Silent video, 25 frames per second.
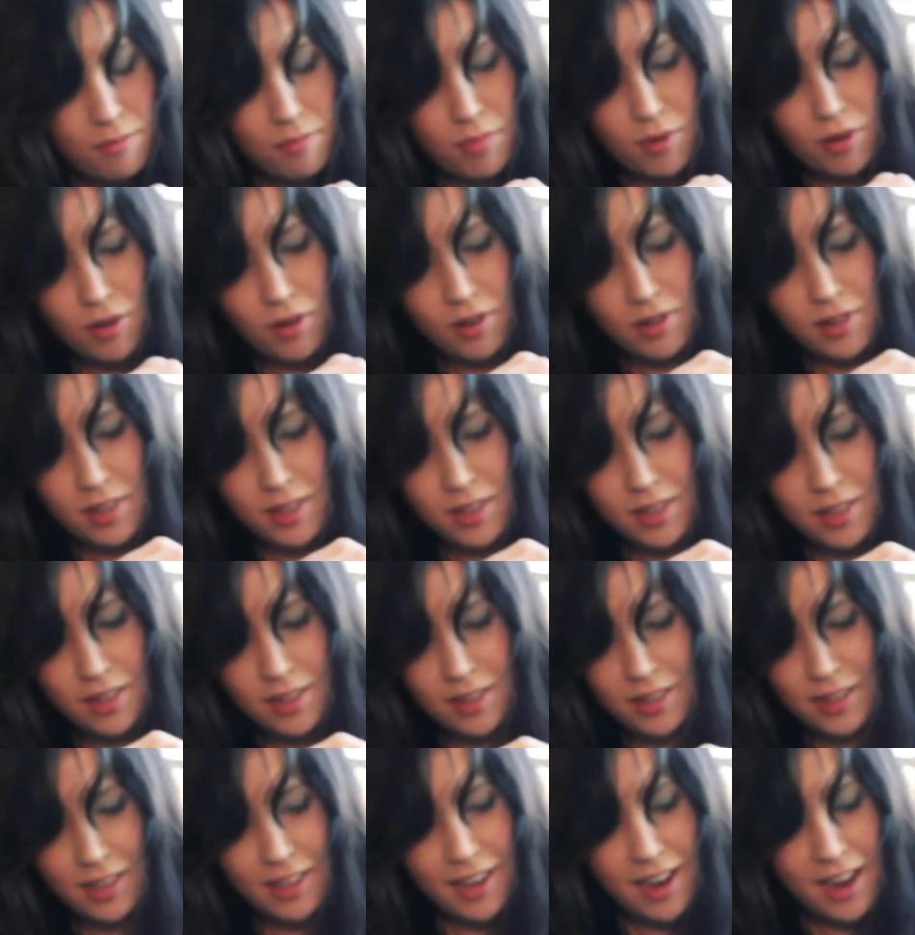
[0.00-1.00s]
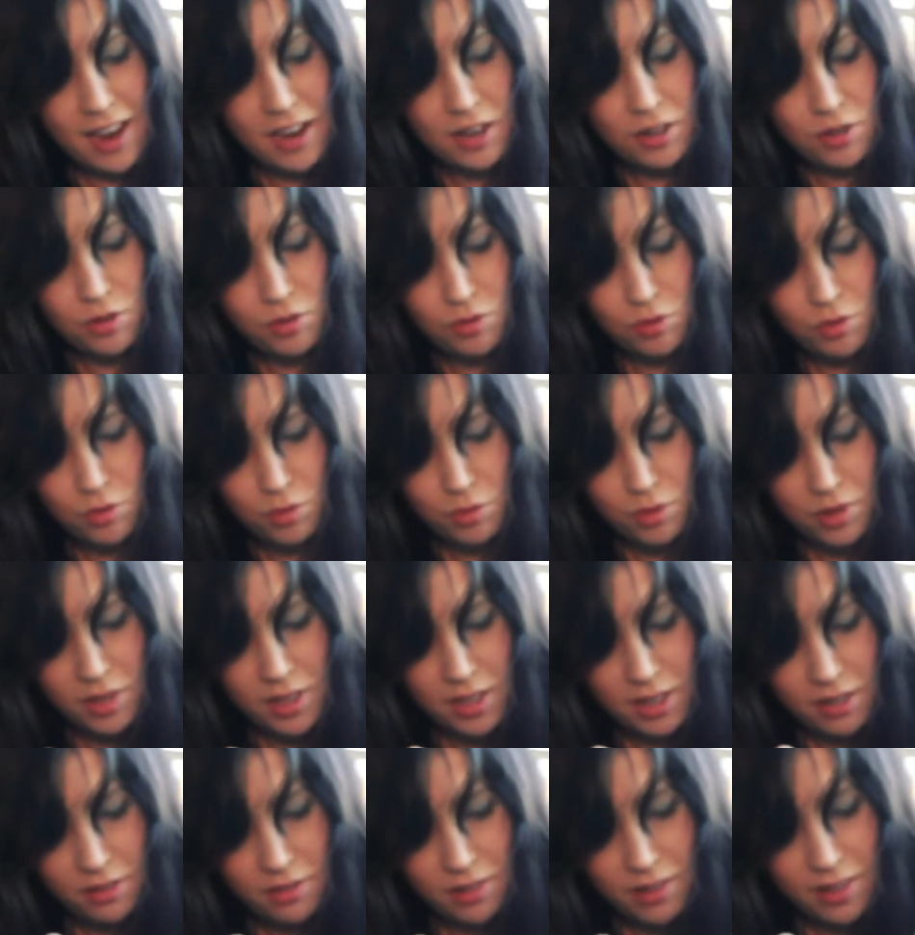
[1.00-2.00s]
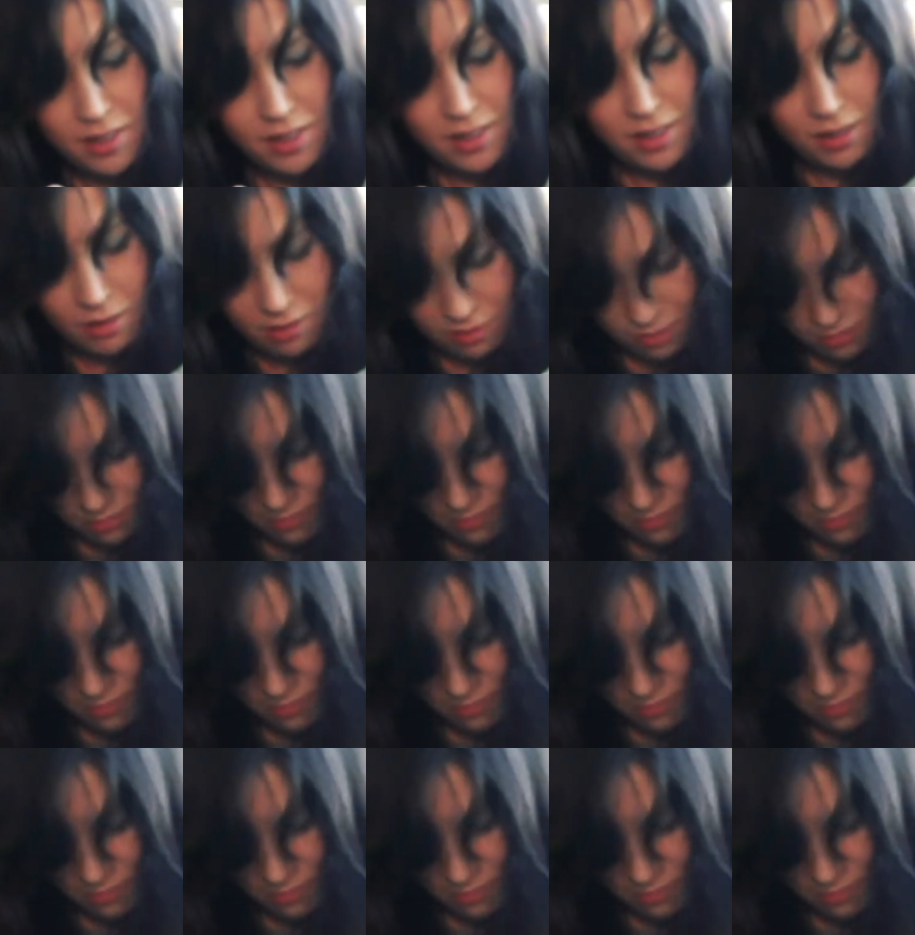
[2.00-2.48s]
because this is the Astro series.